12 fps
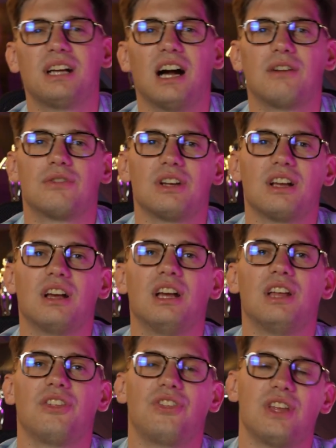be covering
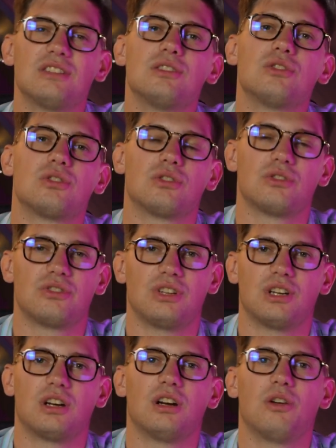things you should
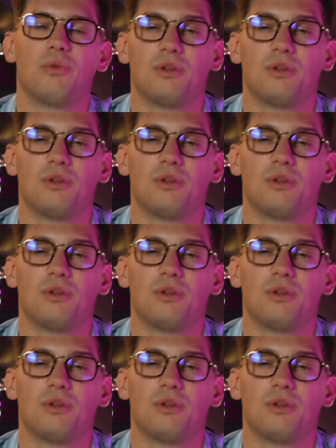consider